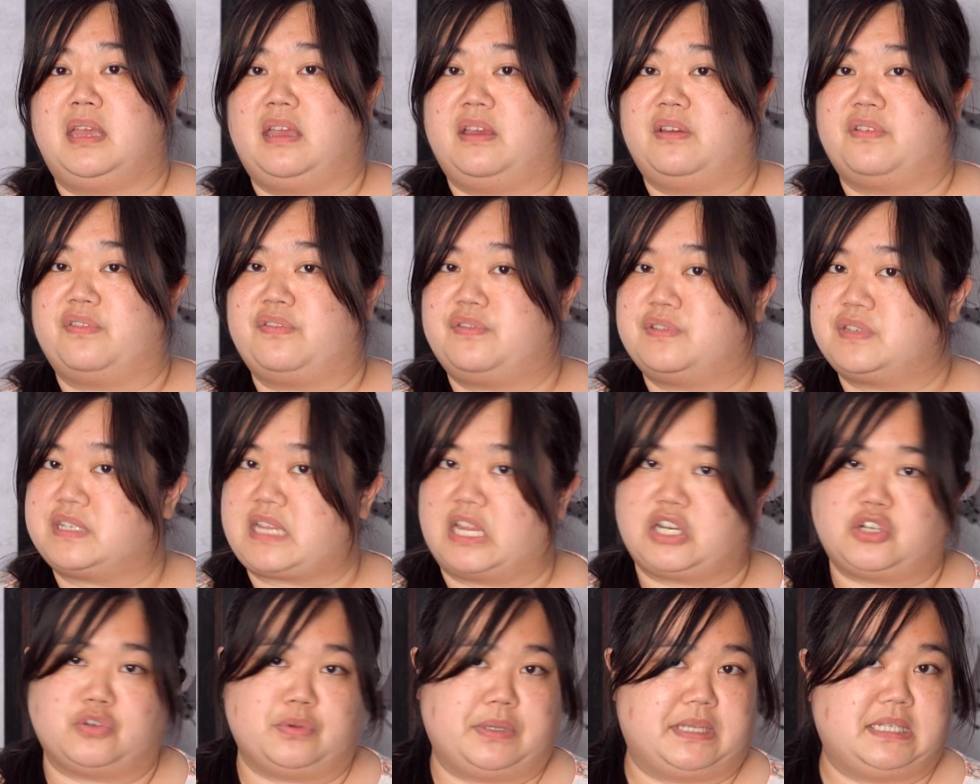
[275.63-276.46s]
if
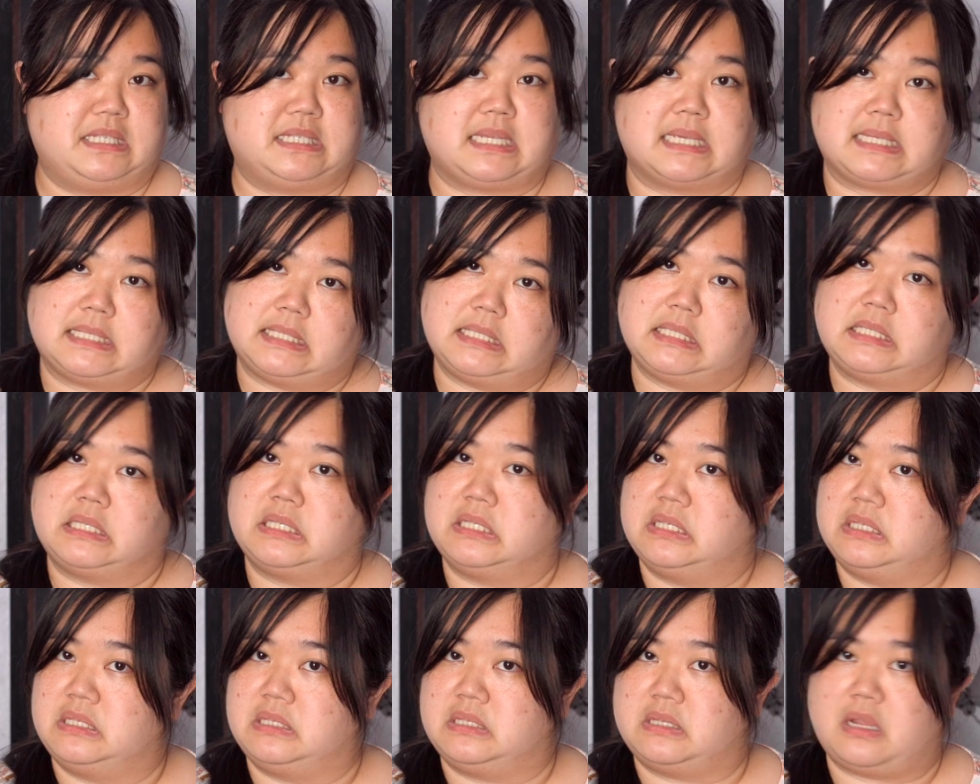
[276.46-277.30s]
scheduling does
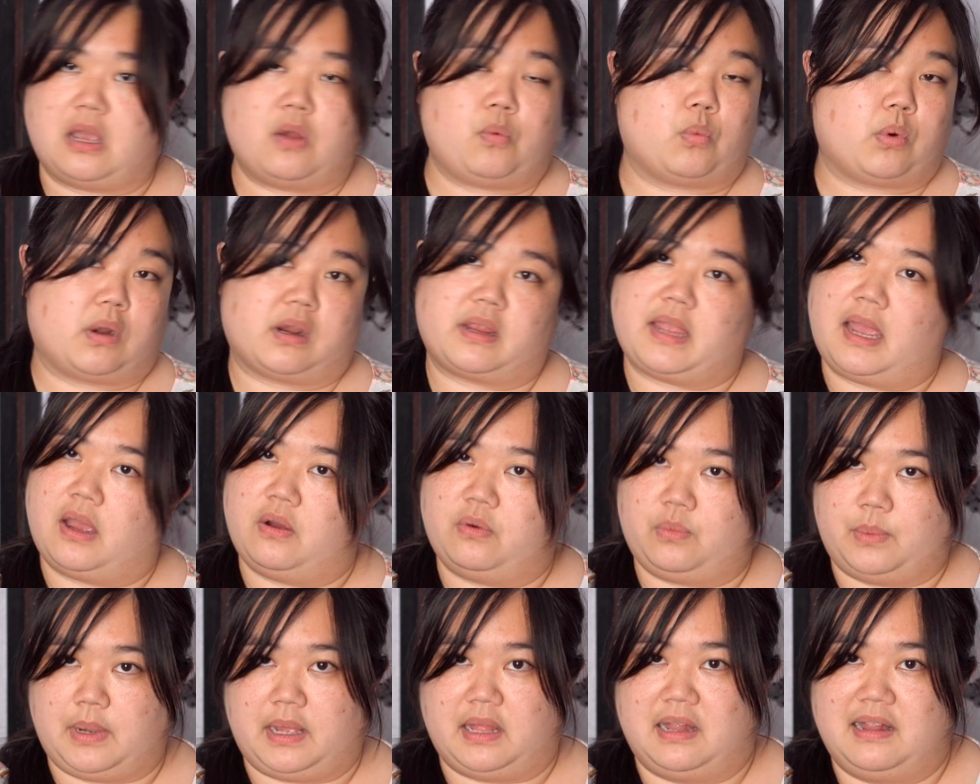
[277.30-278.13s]
not work
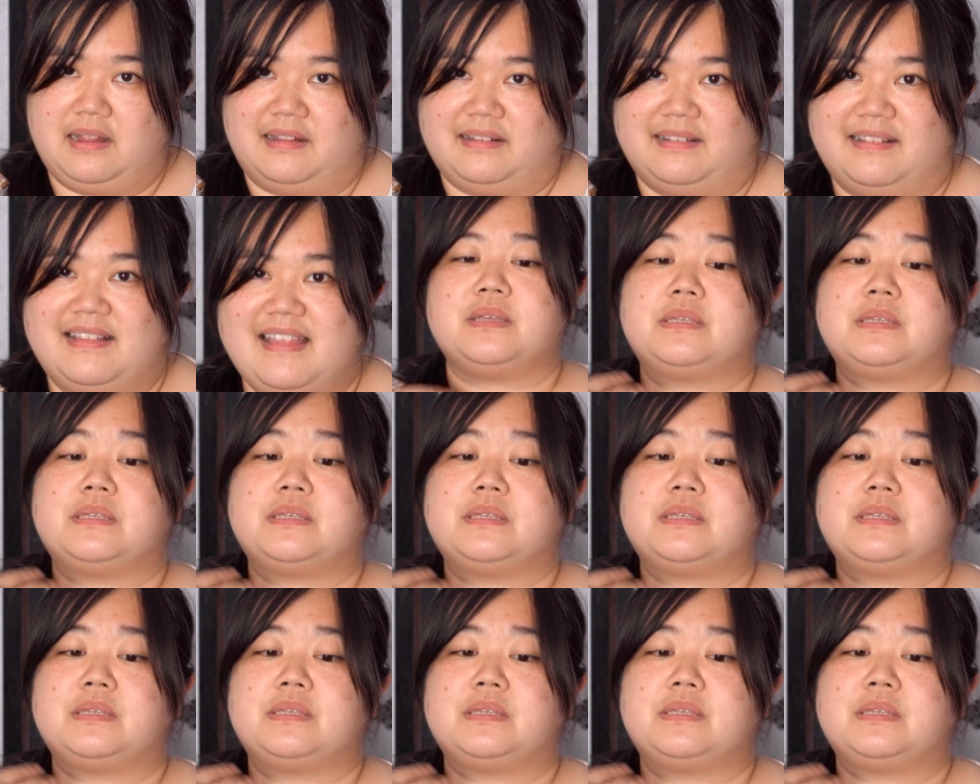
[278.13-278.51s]
out well.